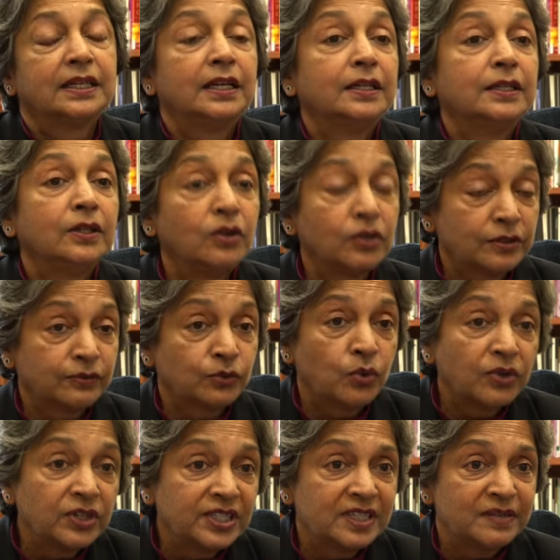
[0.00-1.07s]
a lot of
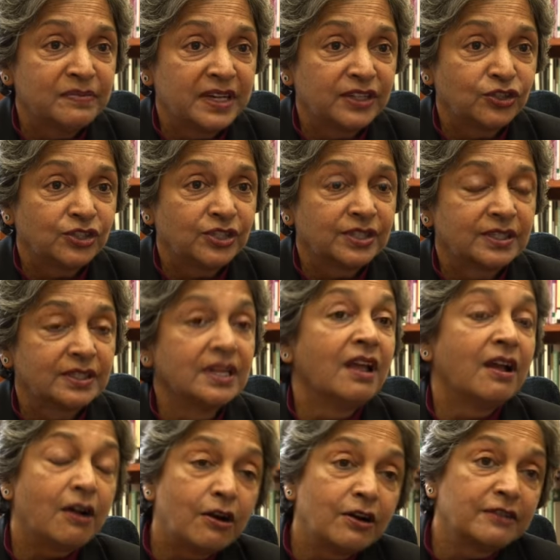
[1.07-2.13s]
quality measures
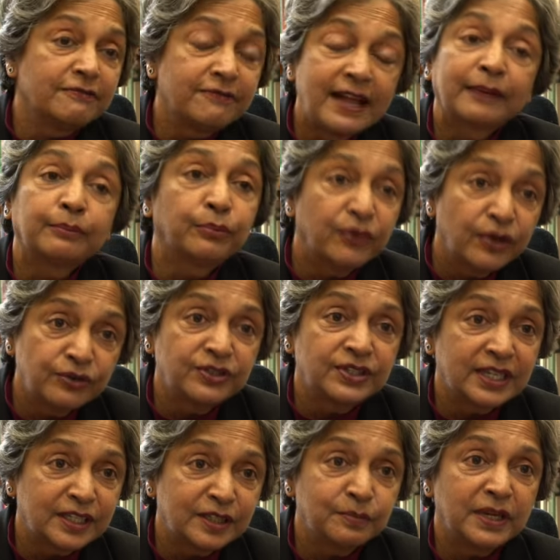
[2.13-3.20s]
are in fact
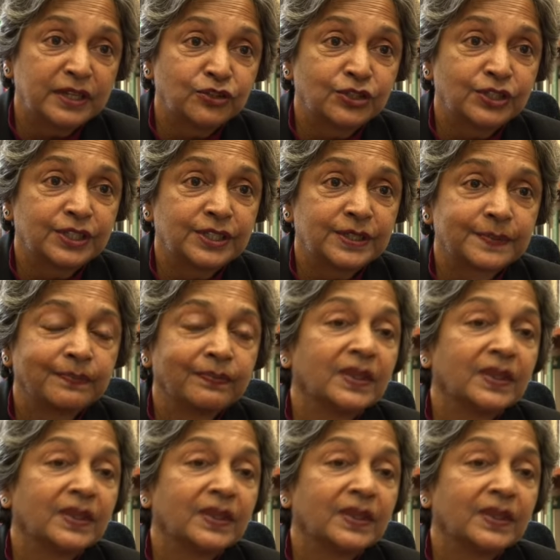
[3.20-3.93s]
process measures.